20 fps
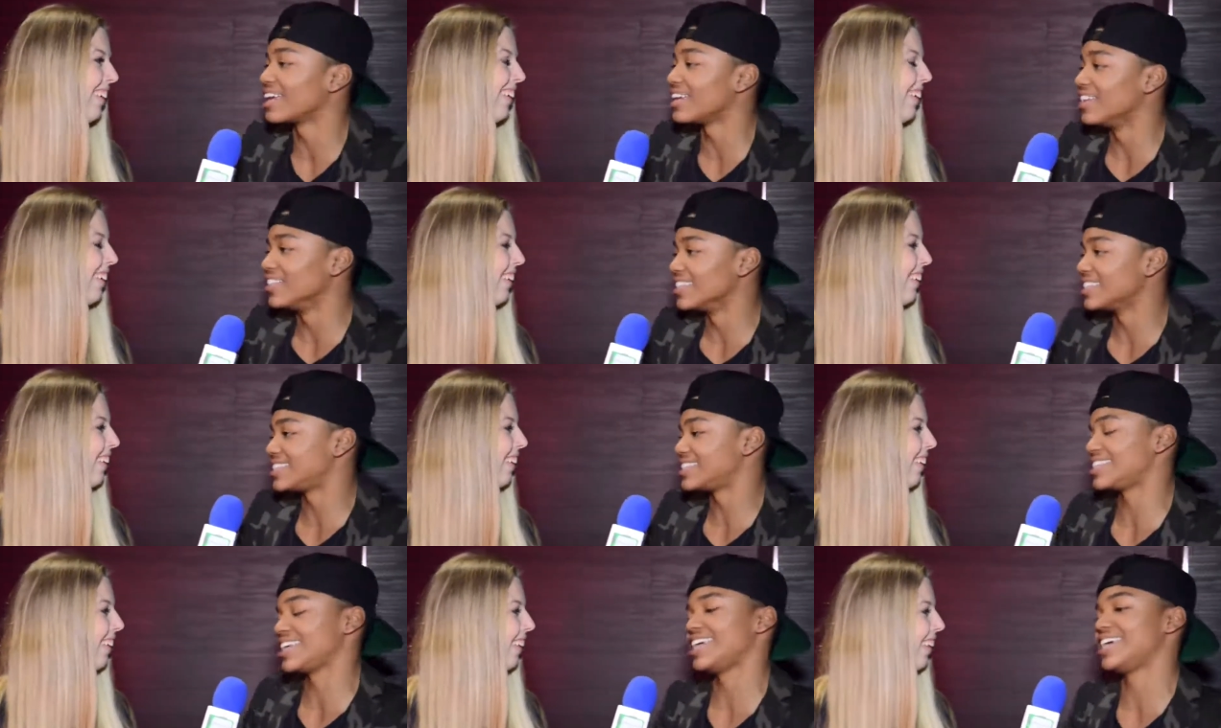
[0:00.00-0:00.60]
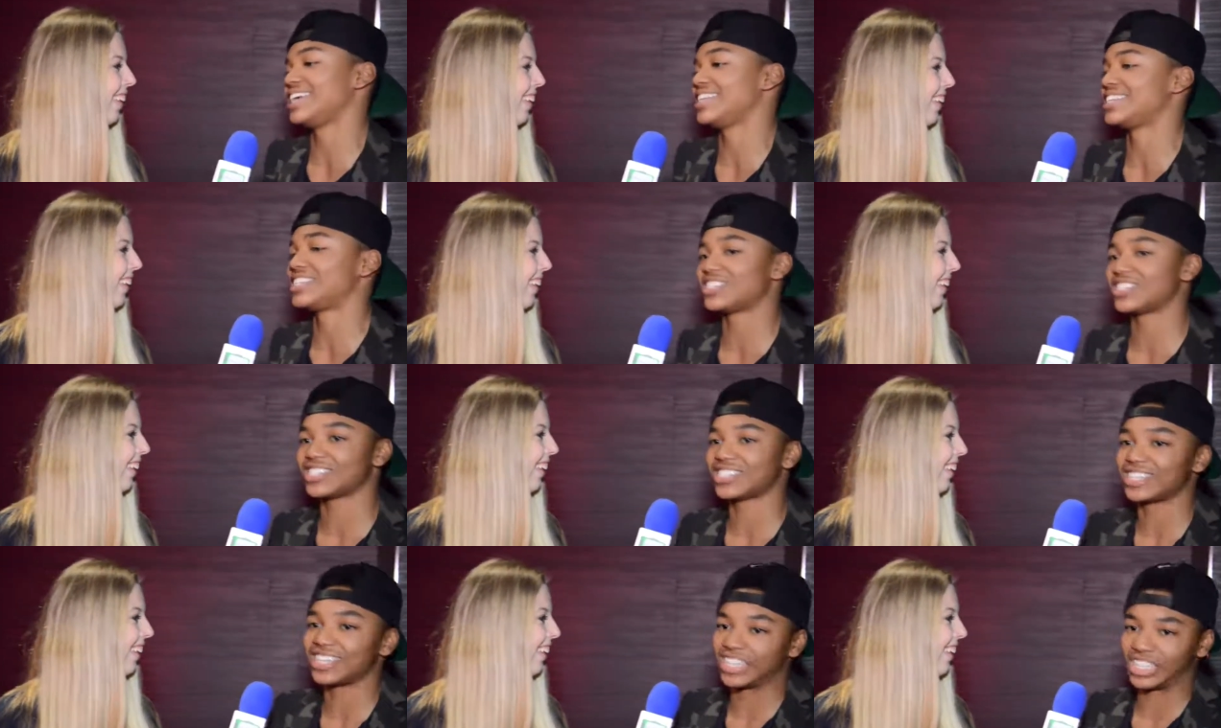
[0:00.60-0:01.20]
Speaker 1: get on the stage,
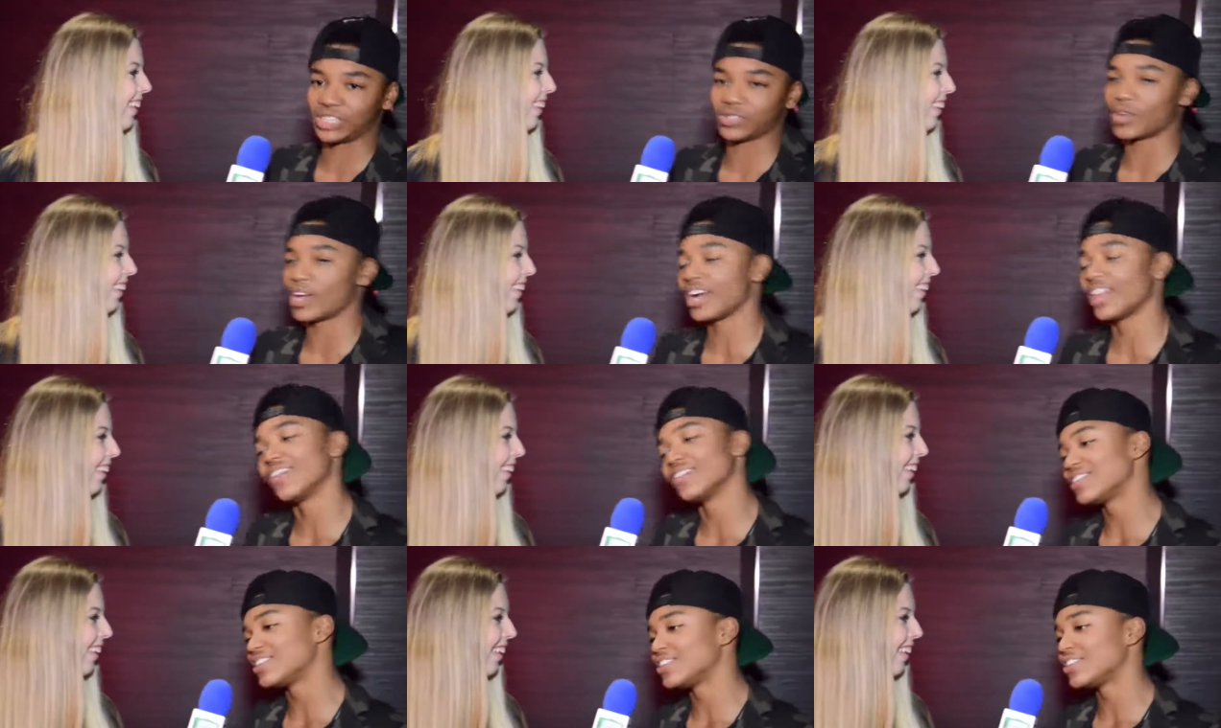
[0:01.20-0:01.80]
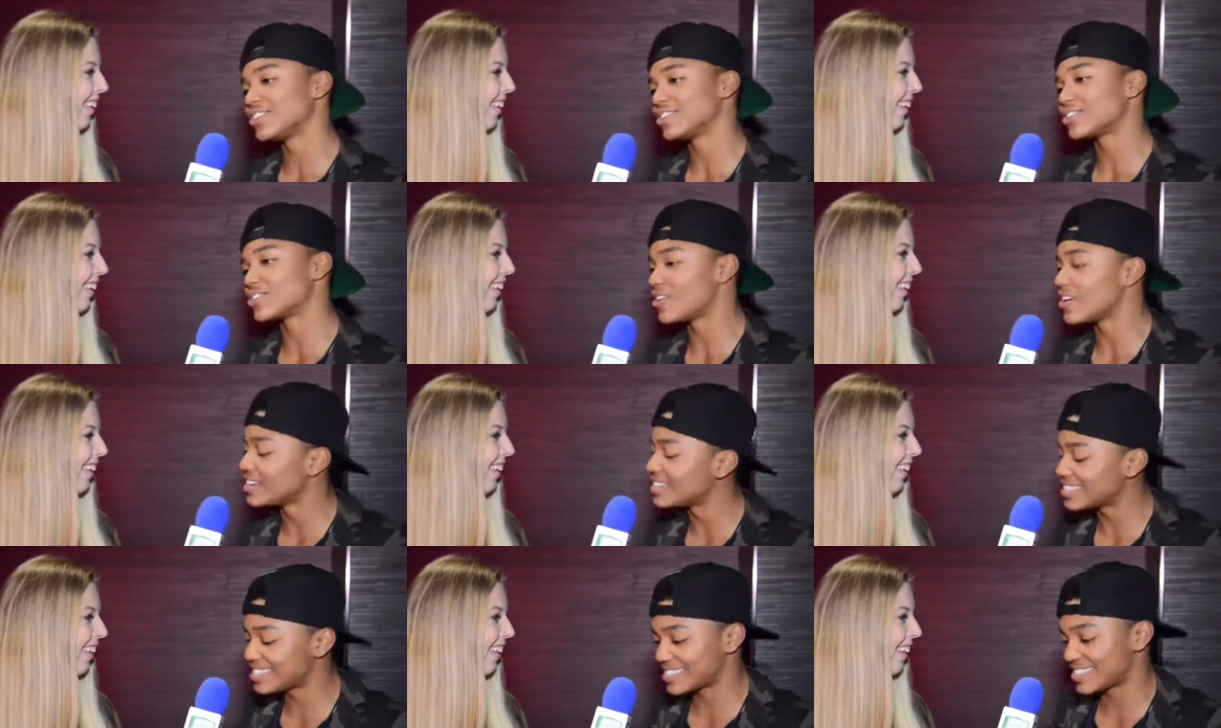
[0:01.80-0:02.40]
that's what I love to do. So
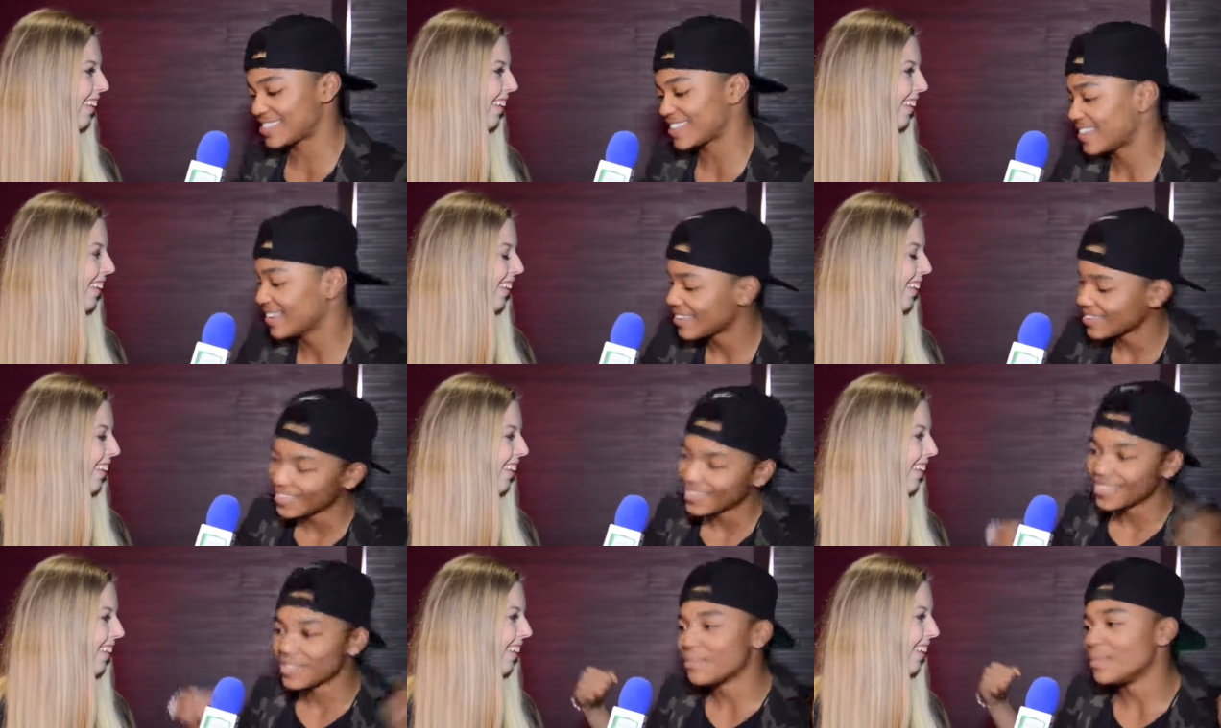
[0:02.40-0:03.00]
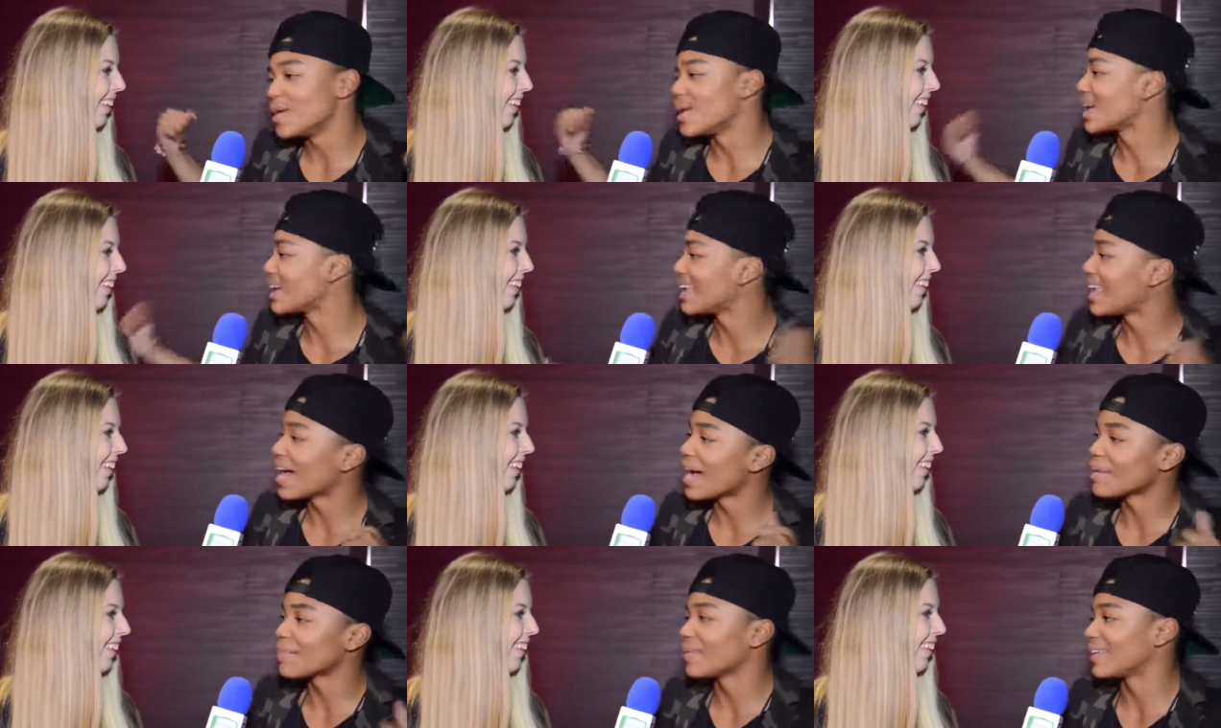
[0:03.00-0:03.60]
I just make it
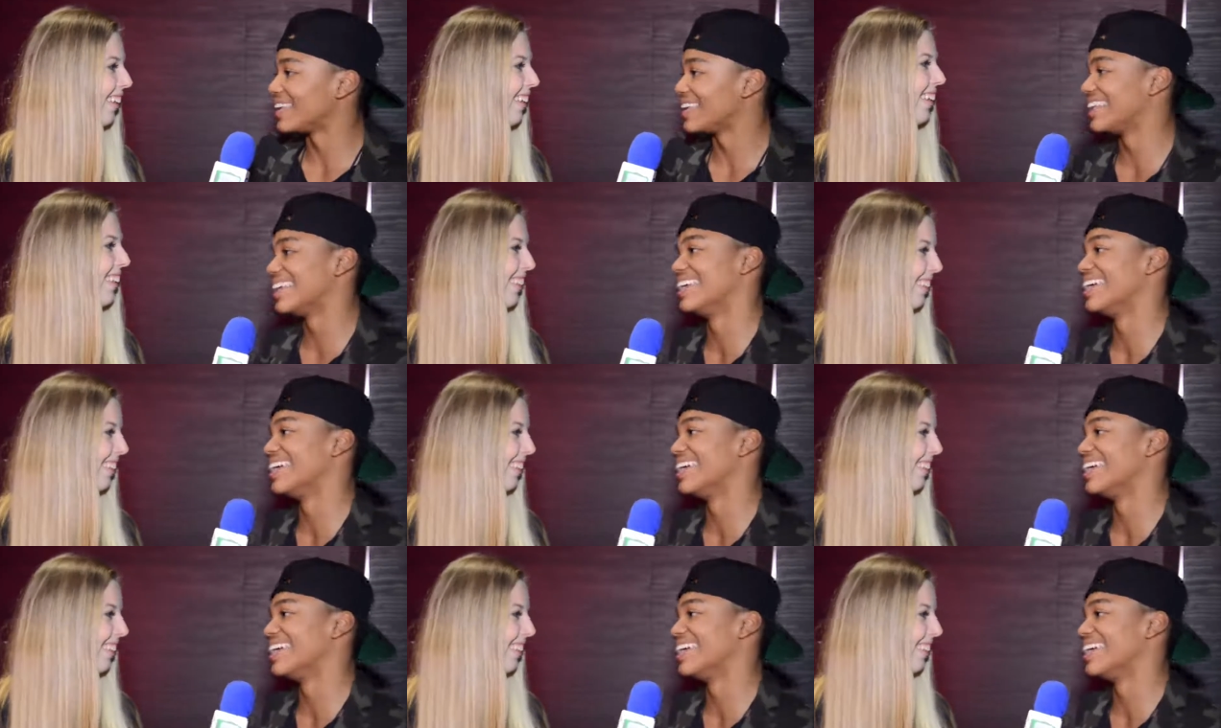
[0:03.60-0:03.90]
happen.